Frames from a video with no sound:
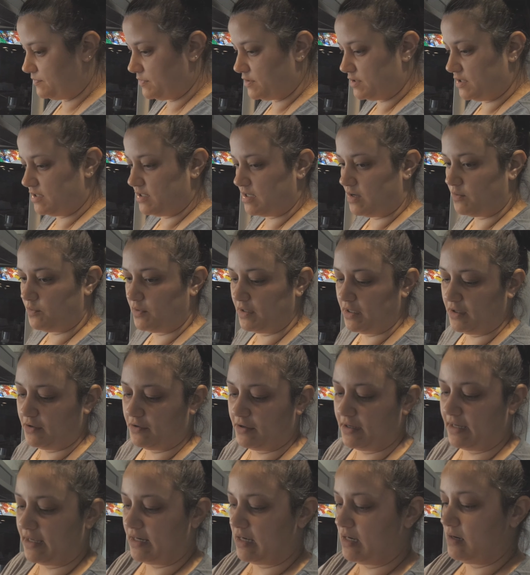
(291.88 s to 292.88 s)
because you don't want it
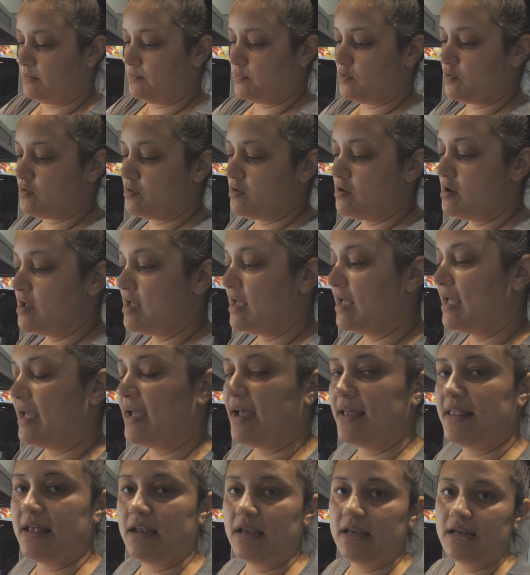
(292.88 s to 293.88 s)
cooking anymore,
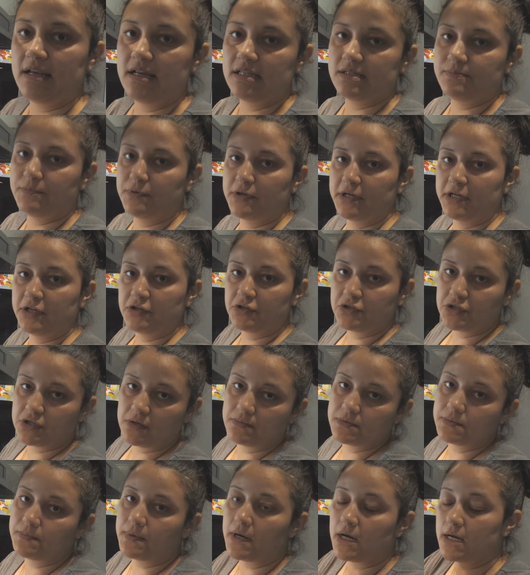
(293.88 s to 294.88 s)
and then you need to put in your
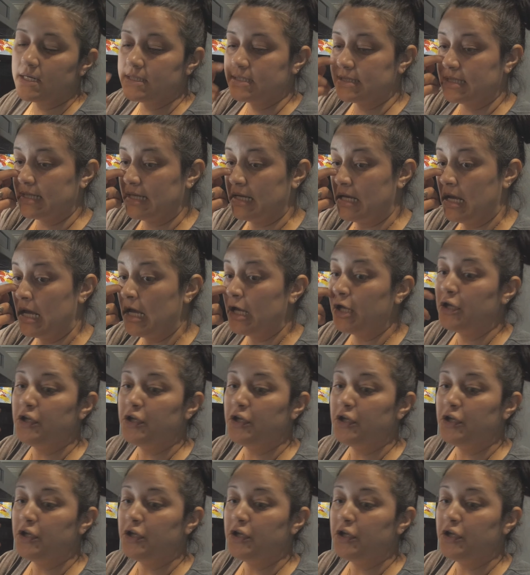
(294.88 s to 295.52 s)
chopped parsley.